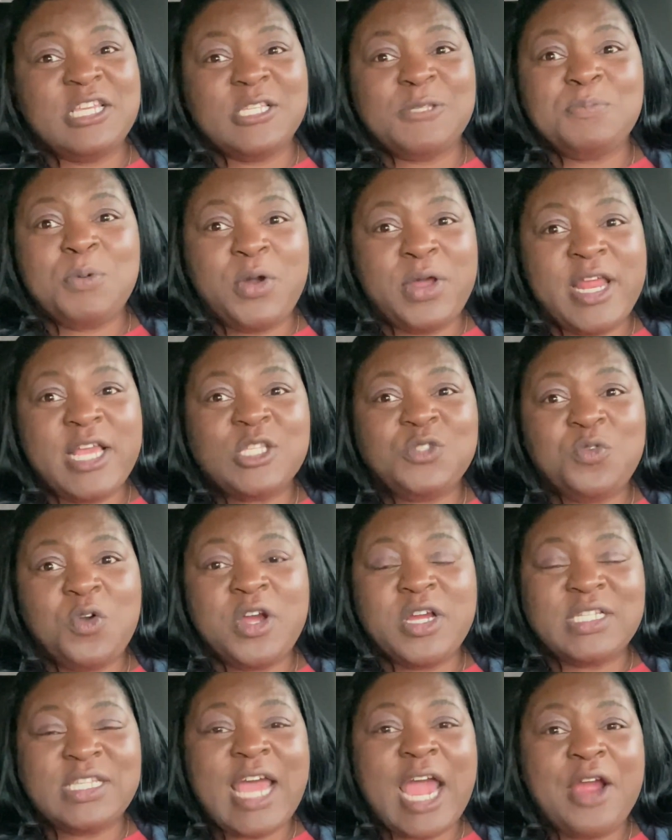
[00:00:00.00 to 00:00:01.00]
point as
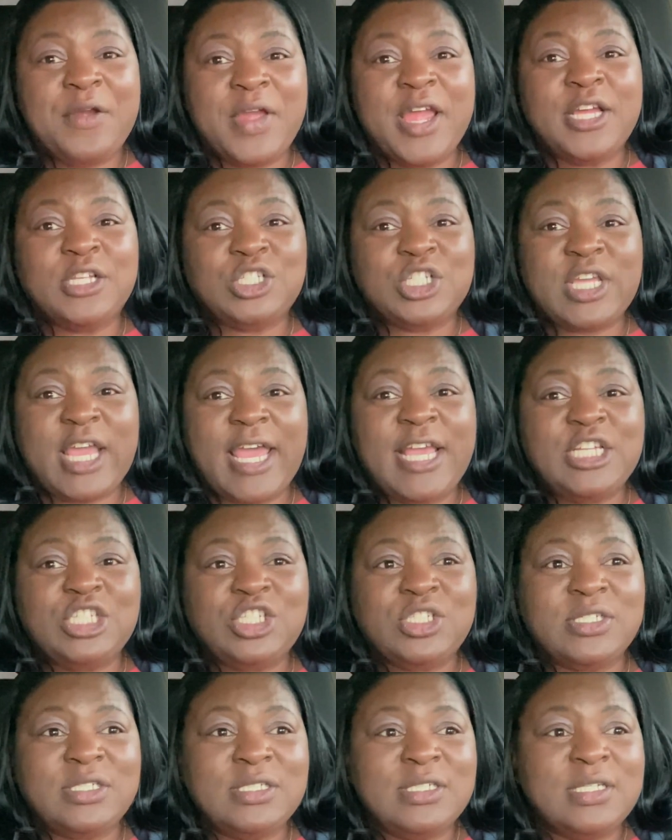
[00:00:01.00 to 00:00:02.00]
far as higher
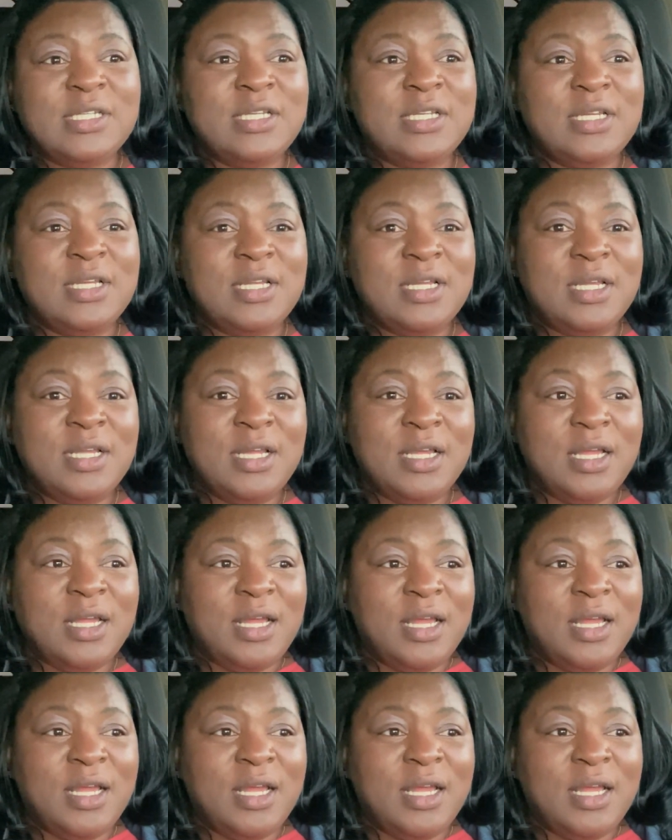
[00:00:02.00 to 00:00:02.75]
education.